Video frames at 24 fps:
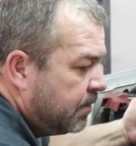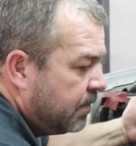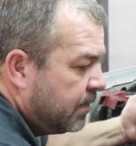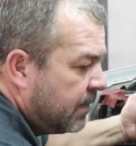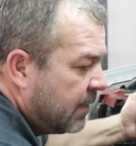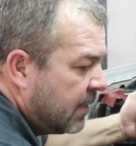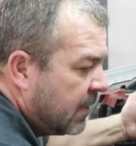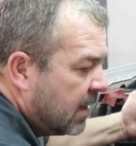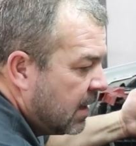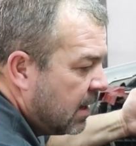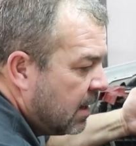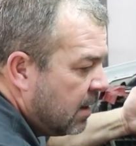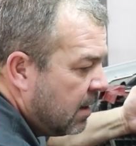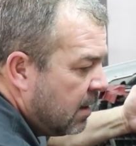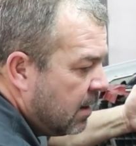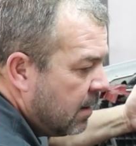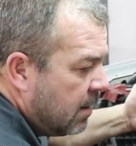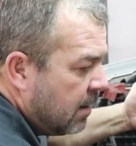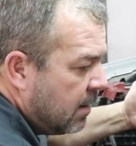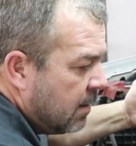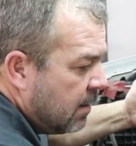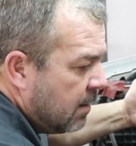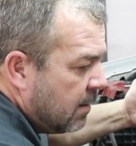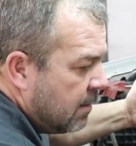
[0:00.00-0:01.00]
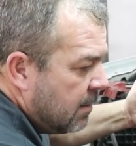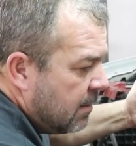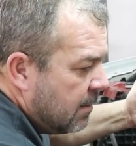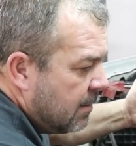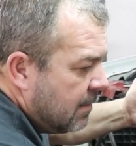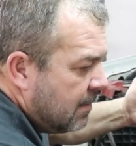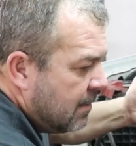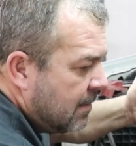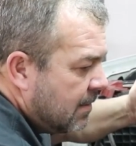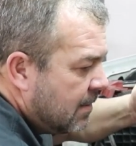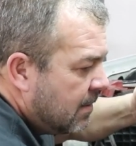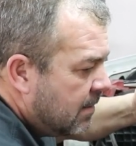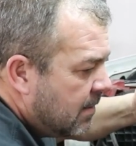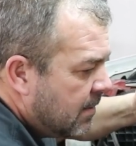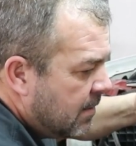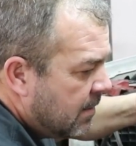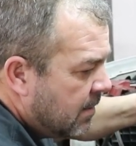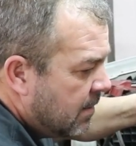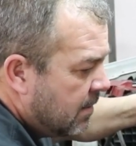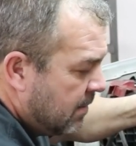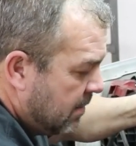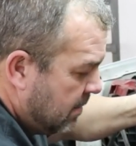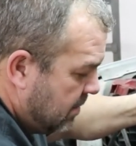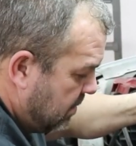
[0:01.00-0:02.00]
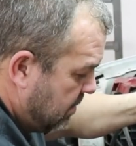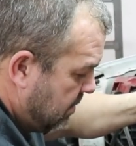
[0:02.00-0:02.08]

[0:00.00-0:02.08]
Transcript: Nobody speaks.